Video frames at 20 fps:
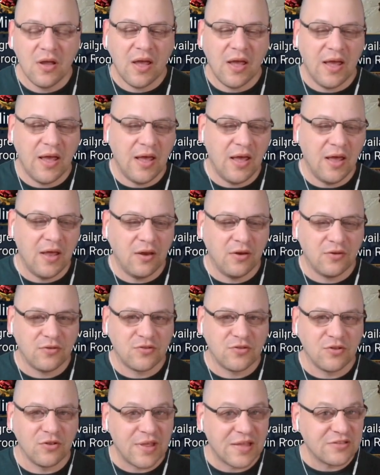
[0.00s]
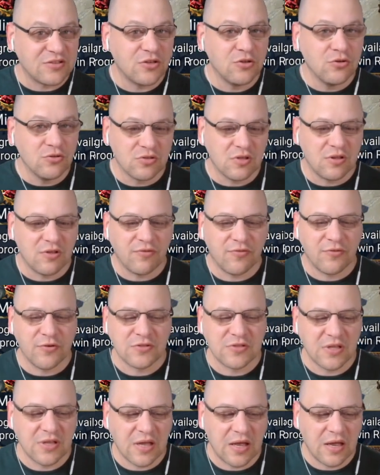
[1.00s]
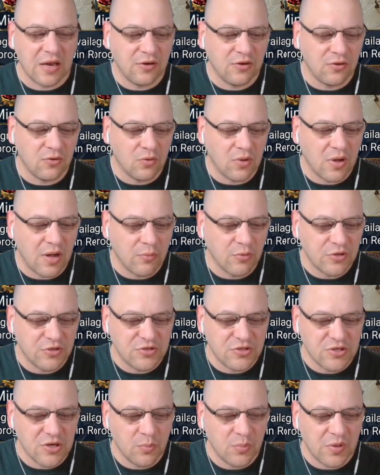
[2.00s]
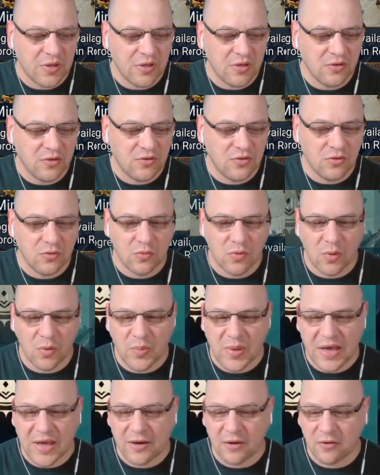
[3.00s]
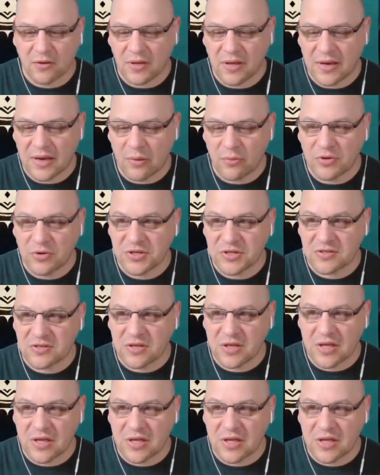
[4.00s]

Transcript: And so that's usually the first thing I do. I would jump into a battle and I would just